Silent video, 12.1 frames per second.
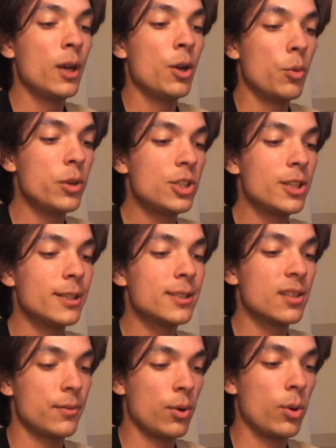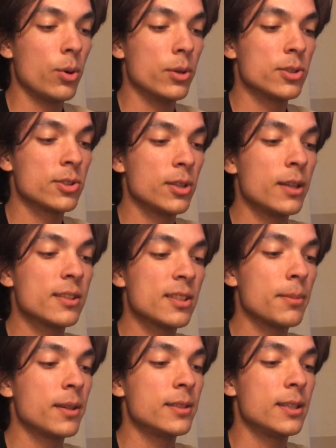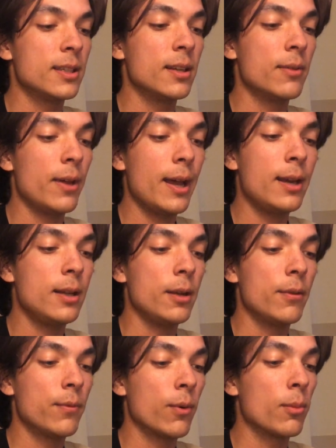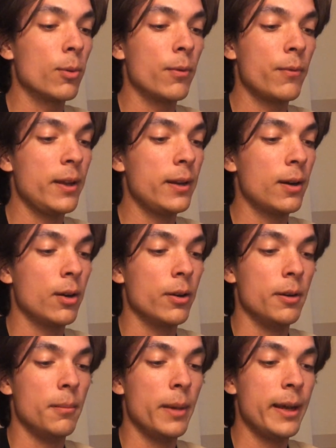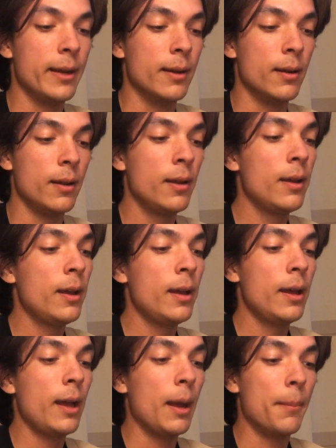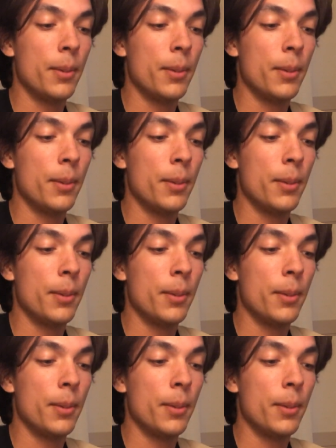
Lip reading: Which is, of course, something to give any formal faint-hearted man, and